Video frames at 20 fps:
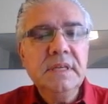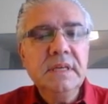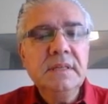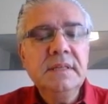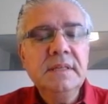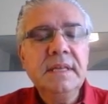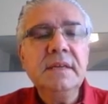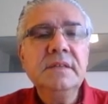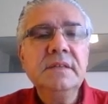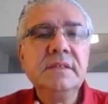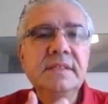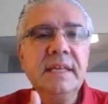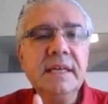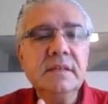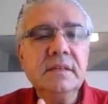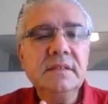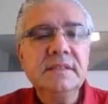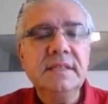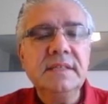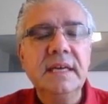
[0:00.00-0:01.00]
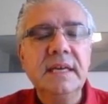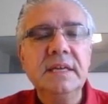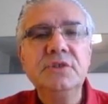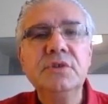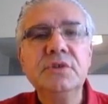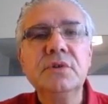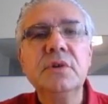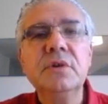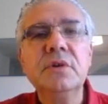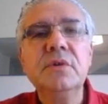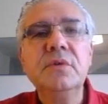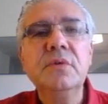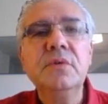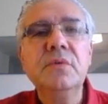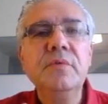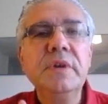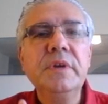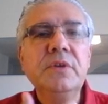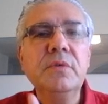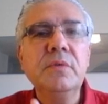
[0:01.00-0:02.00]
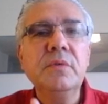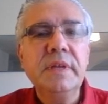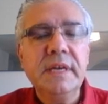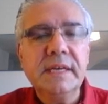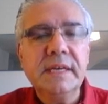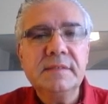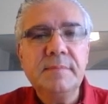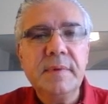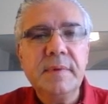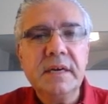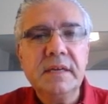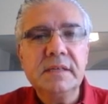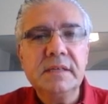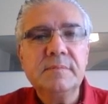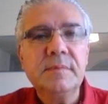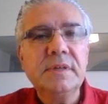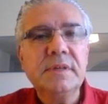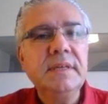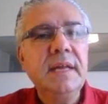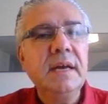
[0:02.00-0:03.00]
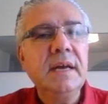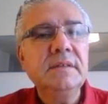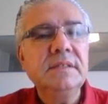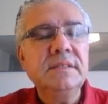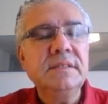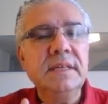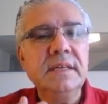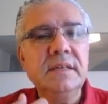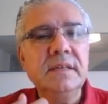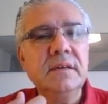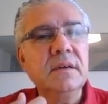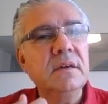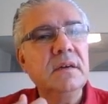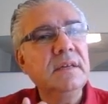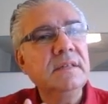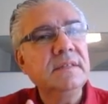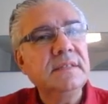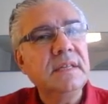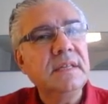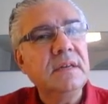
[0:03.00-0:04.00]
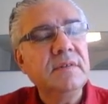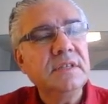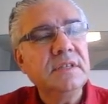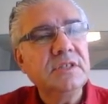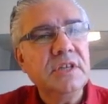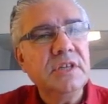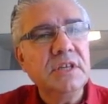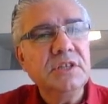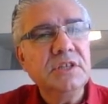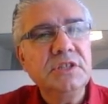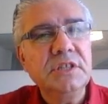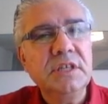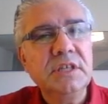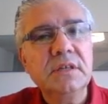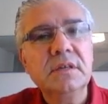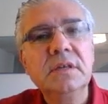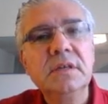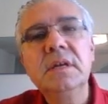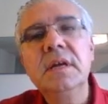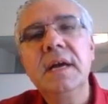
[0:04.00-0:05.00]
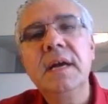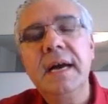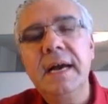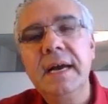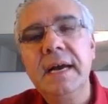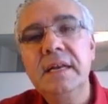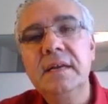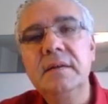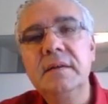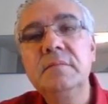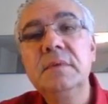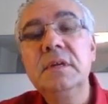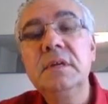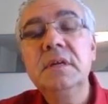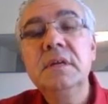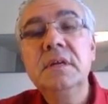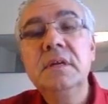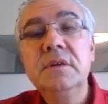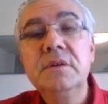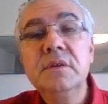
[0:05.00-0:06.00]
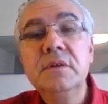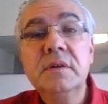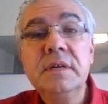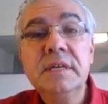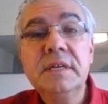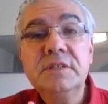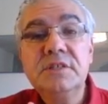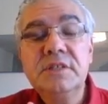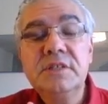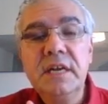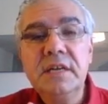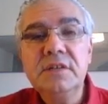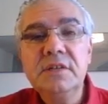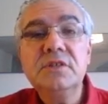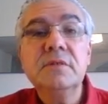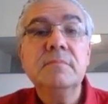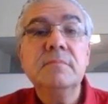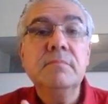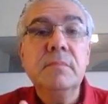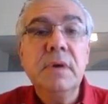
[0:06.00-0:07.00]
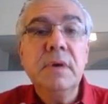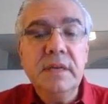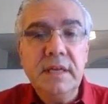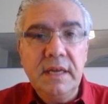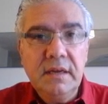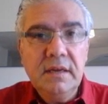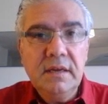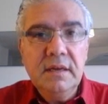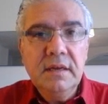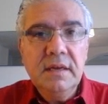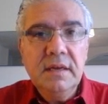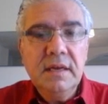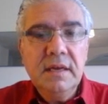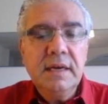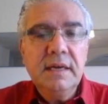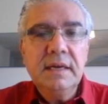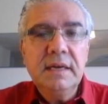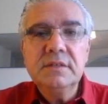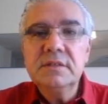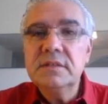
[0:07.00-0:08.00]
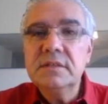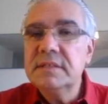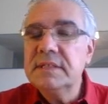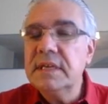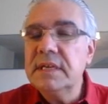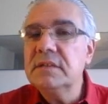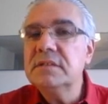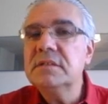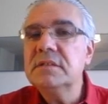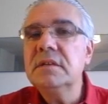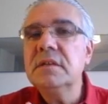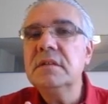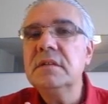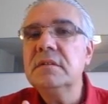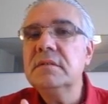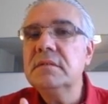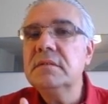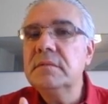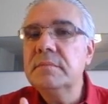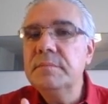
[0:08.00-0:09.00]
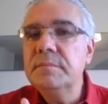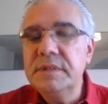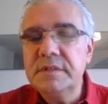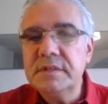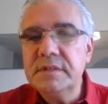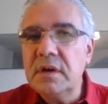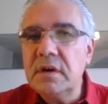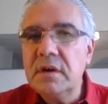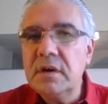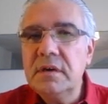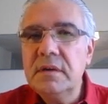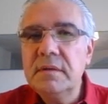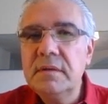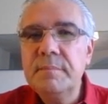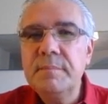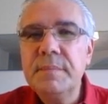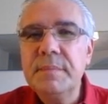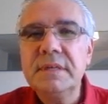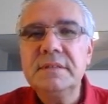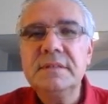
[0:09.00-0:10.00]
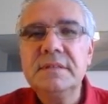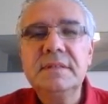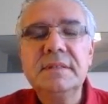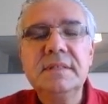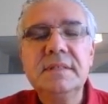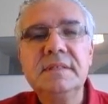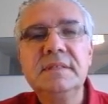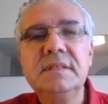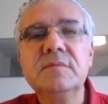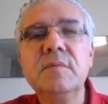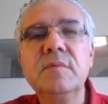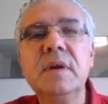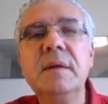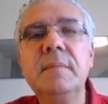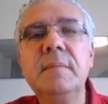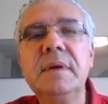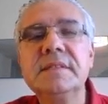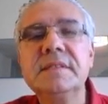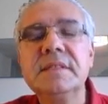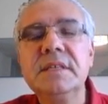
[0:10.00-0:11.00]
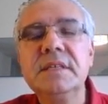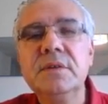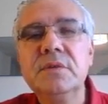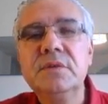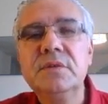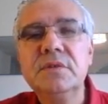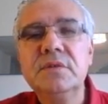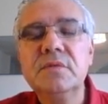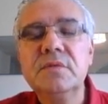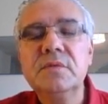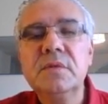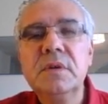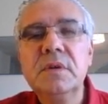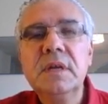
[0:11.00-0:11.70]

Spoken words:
Now in the second stage, you're going to renew the experience, but now instead of exchanging item, you're going to exchange money. Sounds a little bizarre, but this is what I'm asking you to do.